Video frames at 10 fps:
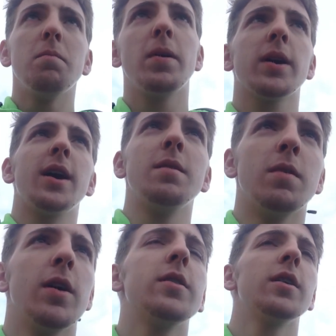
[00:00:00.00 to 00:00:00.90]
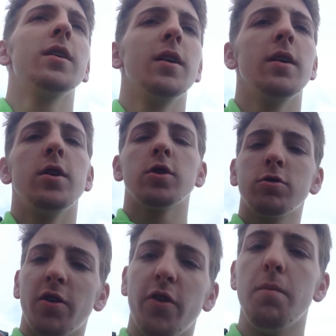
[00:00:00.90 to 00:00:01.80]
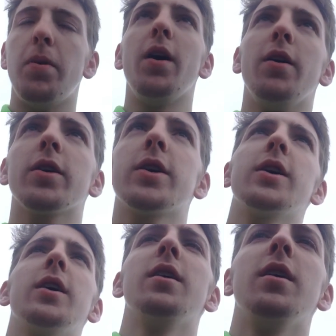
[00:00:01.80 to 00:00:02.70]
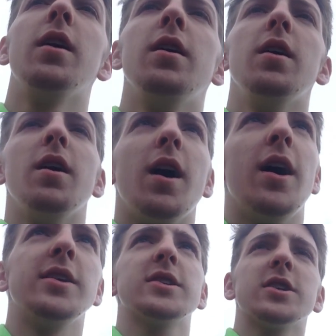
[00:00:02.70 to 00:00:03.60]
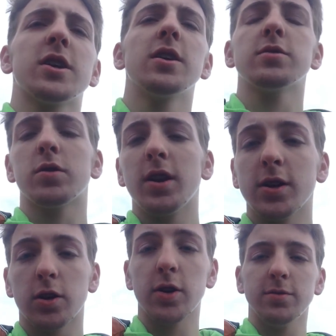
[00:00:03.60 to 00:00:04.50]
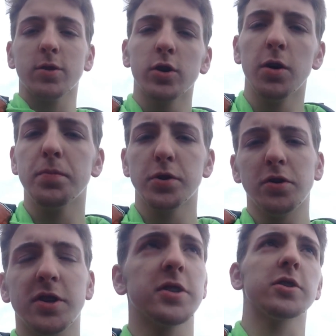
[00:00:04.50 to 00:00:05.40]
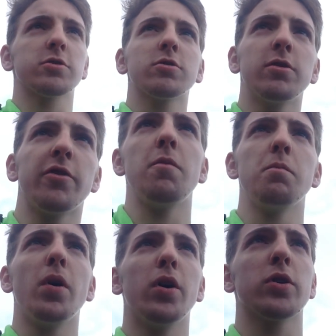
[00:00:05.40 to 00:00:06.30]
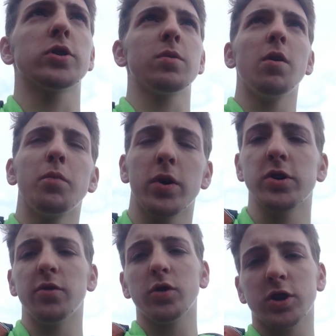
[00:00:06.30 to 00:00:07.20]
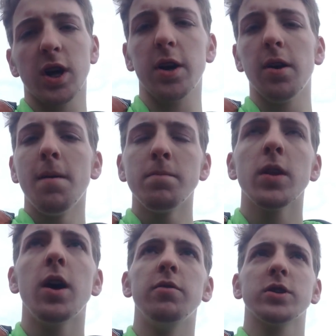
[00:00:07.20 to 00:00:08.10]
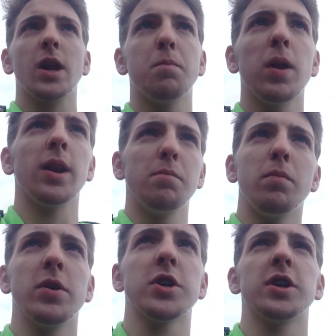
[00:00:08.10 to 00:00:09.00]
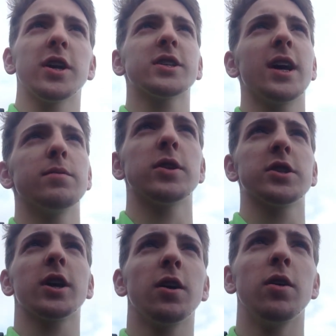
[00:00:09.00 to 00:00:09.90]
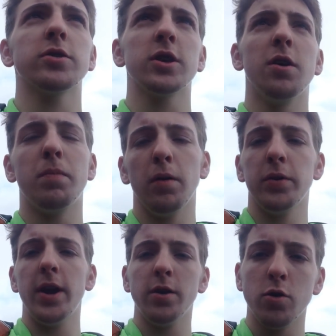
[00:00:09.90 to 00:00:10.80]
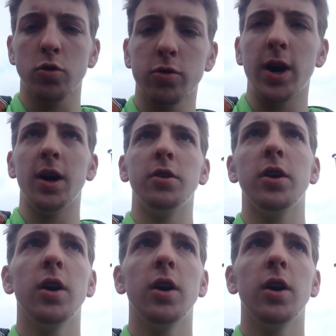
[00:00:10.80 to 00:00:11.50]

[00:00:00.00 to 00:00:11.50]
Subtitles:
Big game. Griffin Park. And it's a good opportunity to go to Griffin Park as well, because they've just had obviously planning permission accepted to go to build their new ground.